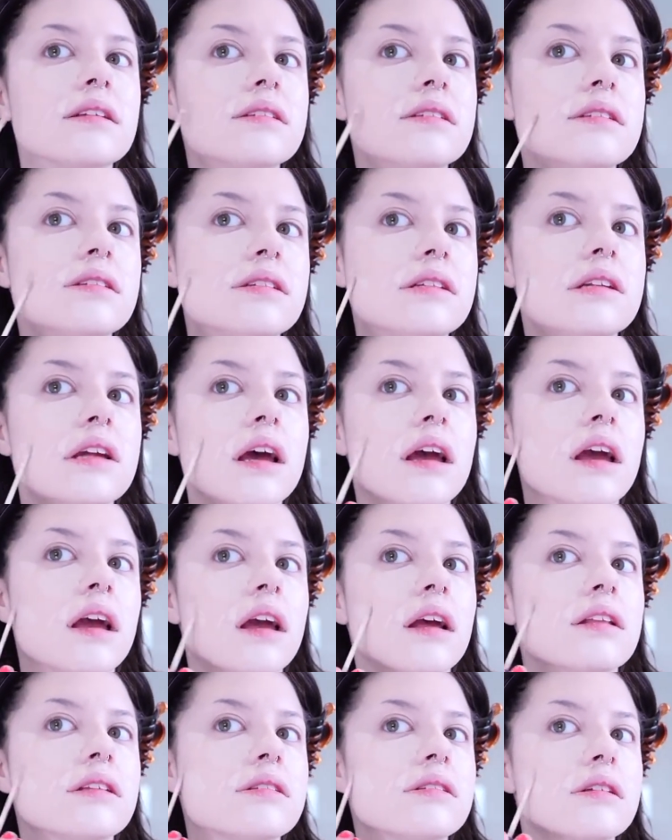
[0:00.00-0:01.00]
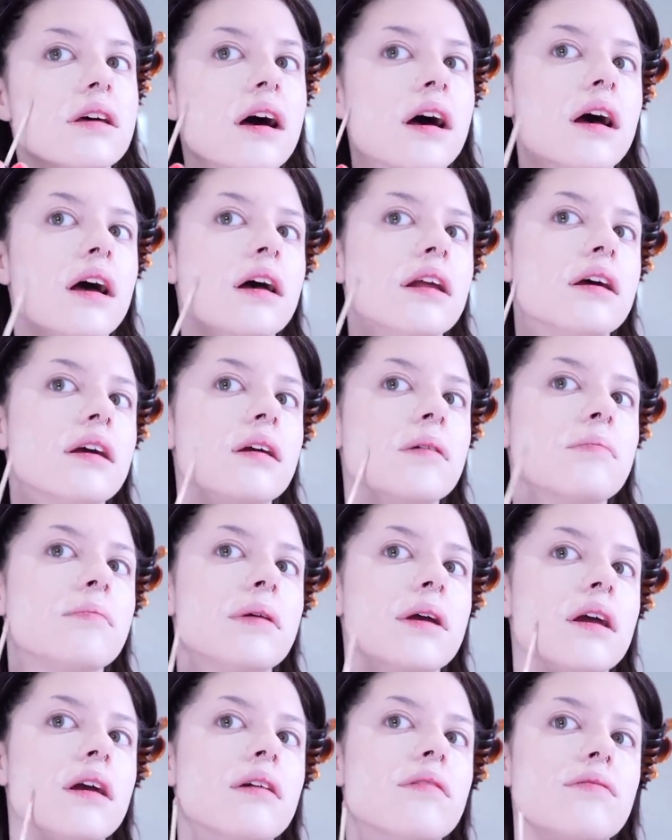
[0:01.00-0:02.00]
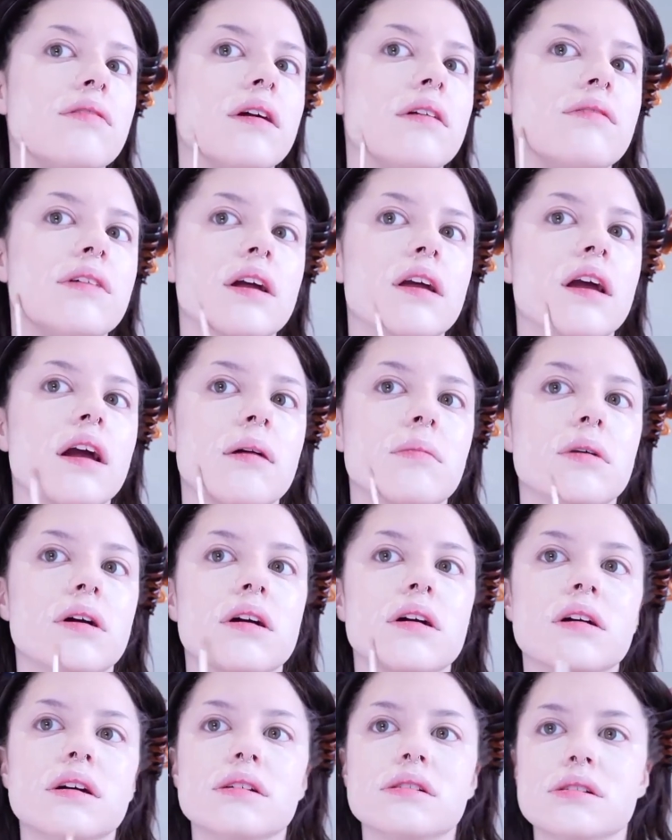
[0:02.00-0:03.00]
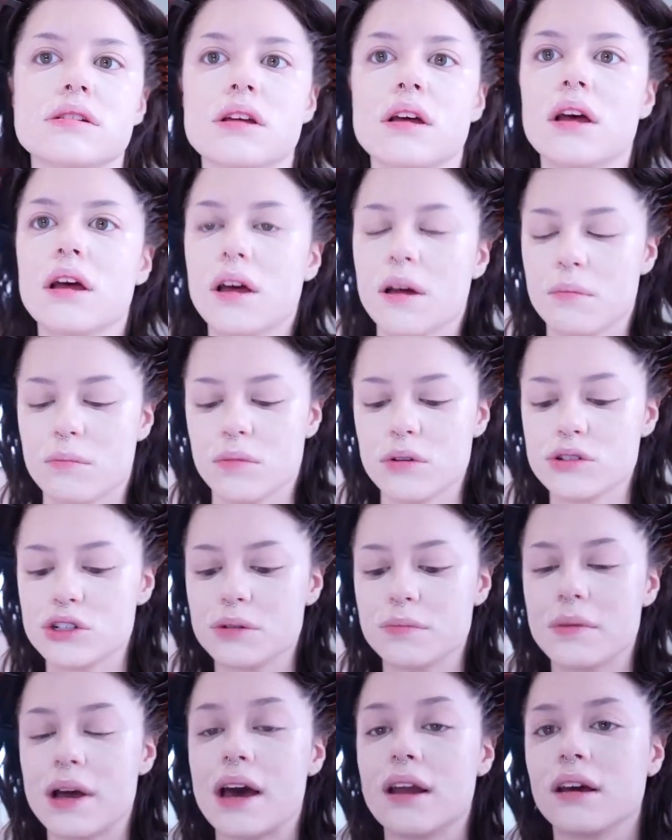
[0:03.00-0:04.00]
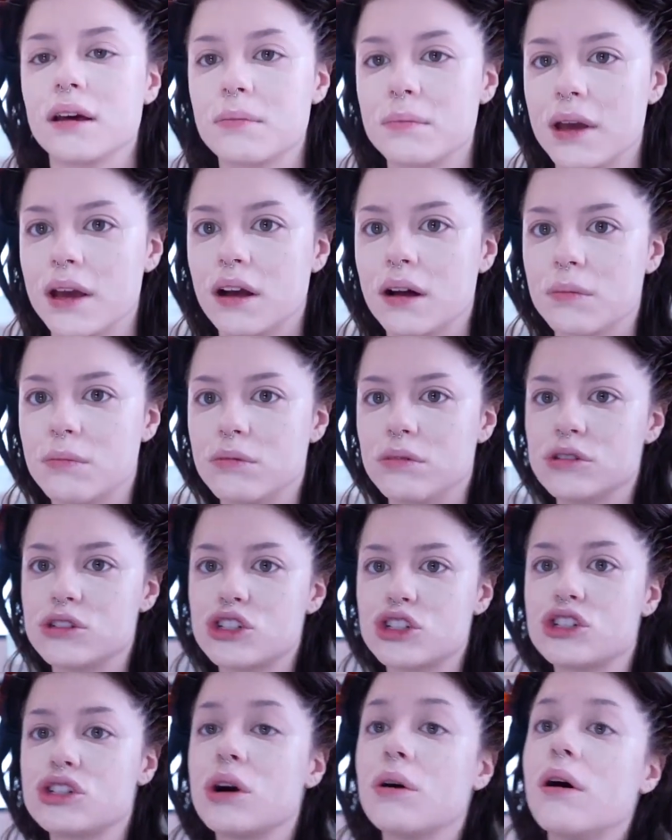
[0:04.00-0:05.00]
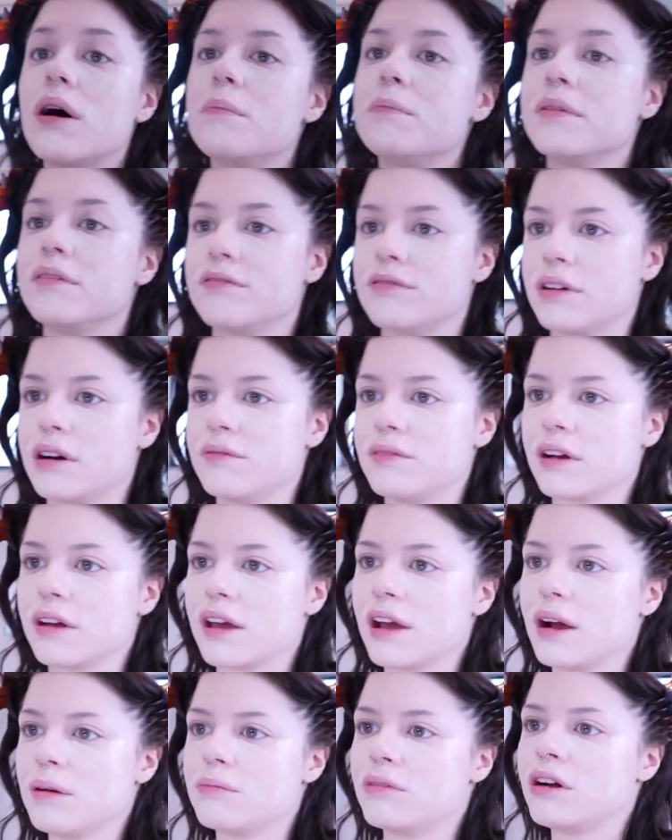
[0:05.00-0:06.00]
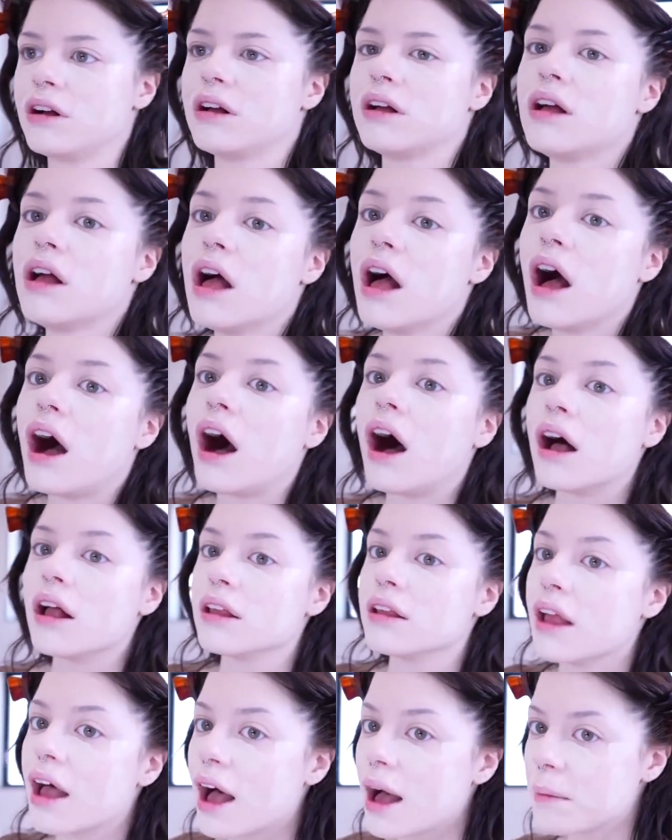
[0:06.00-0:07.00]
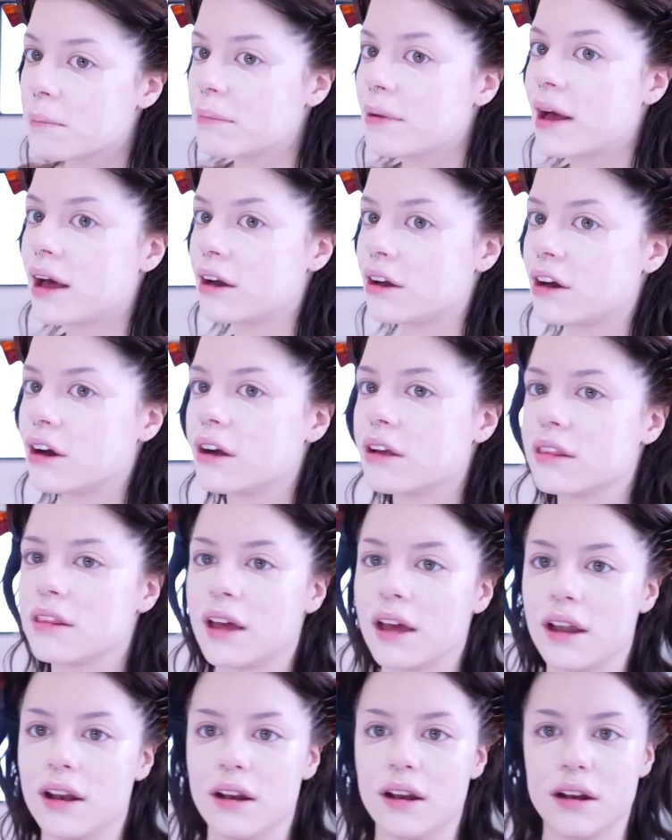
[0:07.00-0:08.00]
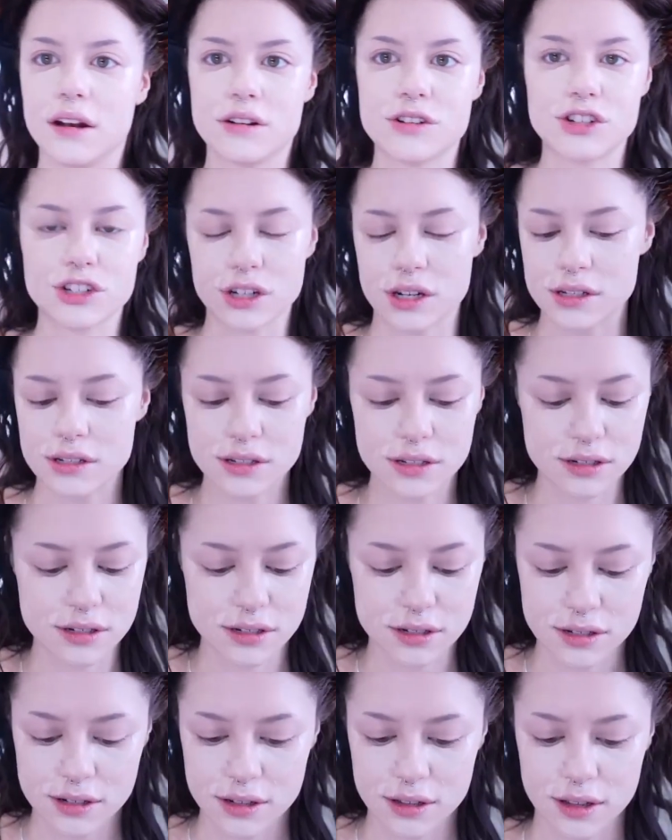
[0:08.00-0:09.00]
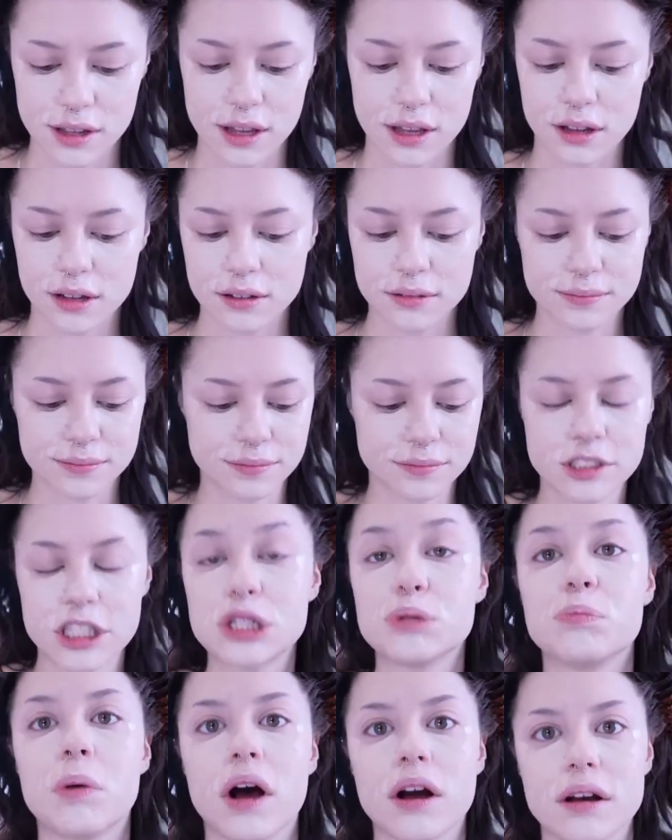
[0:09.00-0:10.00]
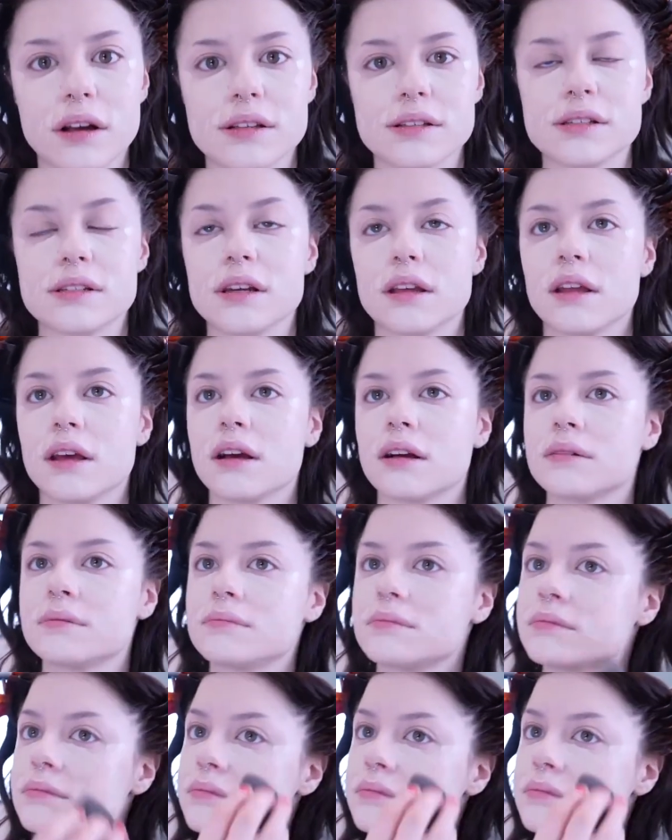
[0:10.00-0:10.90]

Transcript: staying inside and being in front of a camera, because more dramatic makeup will show up in front of a camera a lot better than just like spot concealing.